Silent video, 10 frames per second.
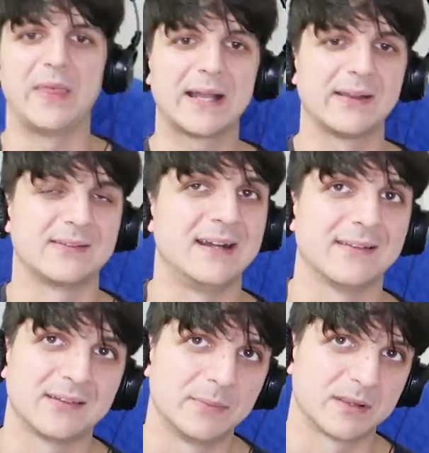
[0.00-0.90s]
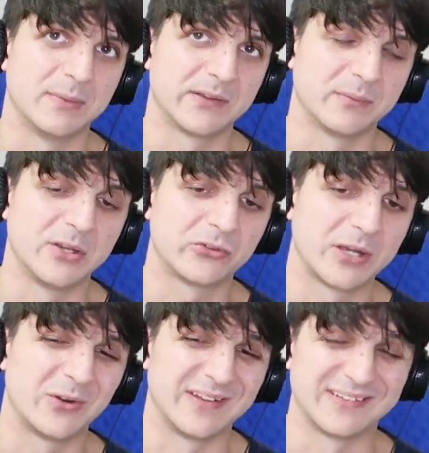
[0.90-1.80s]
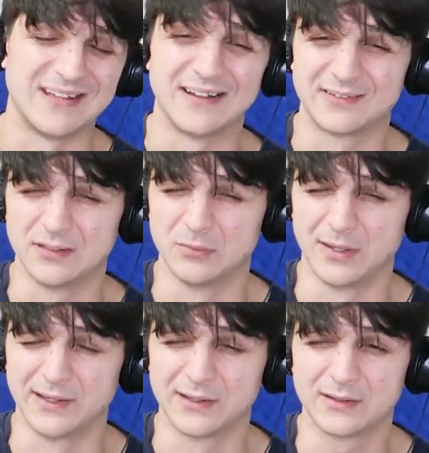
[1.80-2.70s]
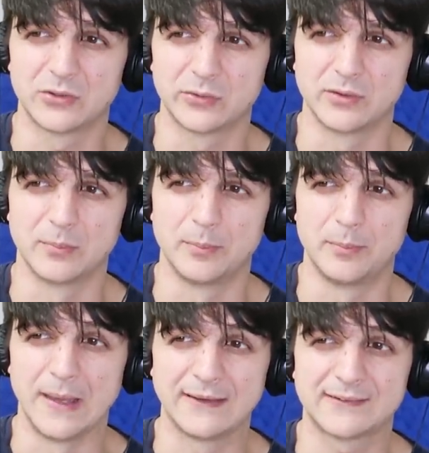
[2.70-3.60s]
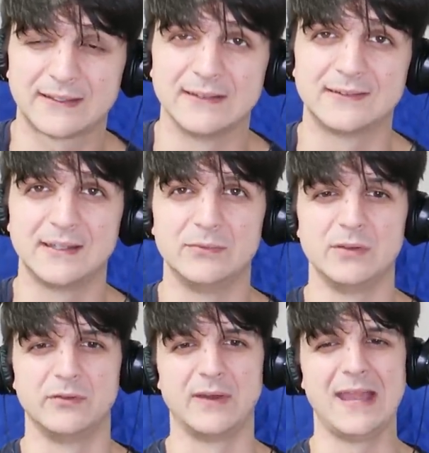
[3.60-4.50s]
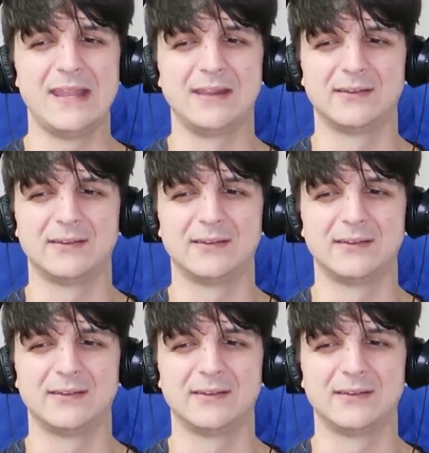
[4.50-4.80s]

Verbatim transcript: That guy does not seem like the best administrator. It does not seem like this was the best conceived event.